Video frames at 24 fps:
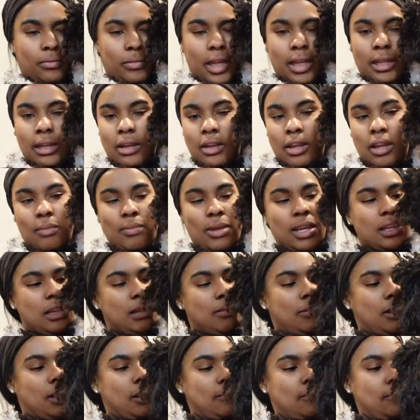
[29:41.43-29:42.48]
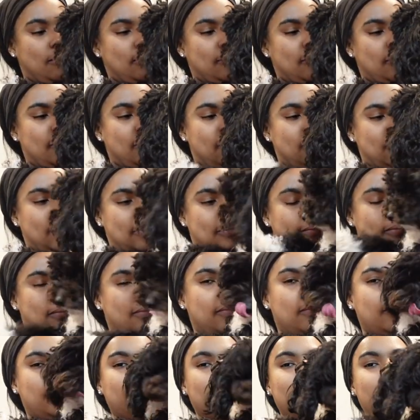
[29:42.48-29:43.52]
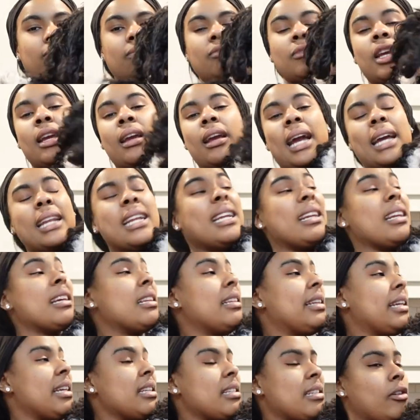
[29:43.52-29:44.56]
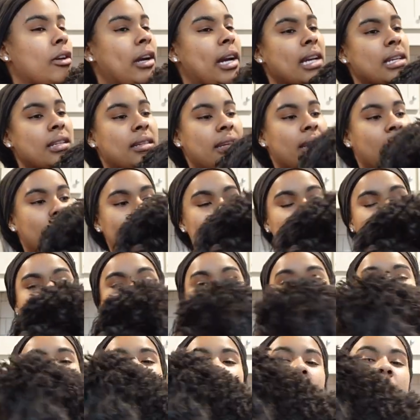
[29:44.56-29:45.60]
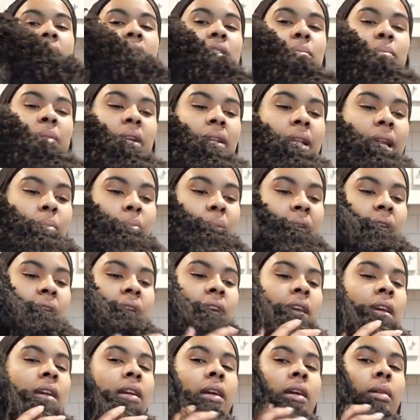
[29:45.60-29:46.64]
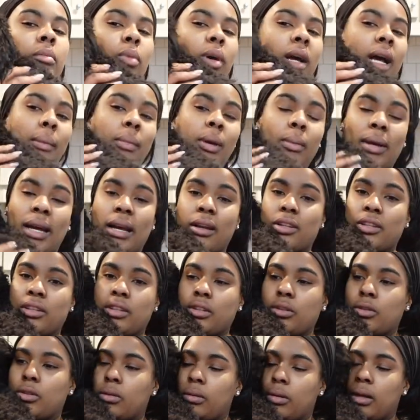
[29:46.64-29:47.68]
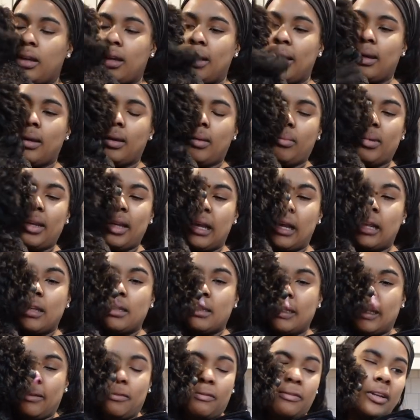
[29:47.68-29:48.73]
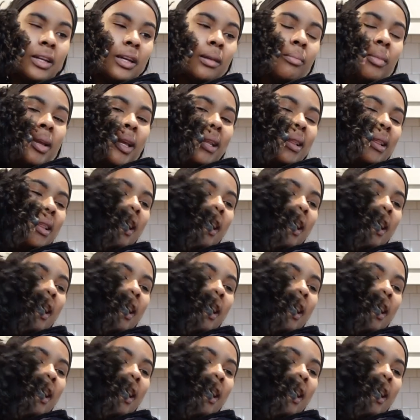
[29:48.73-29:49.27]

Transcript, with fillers: I know you missed me. I need to clean his grass thing because it's starting to smell like pee. But I'm about to put all this stuff up, and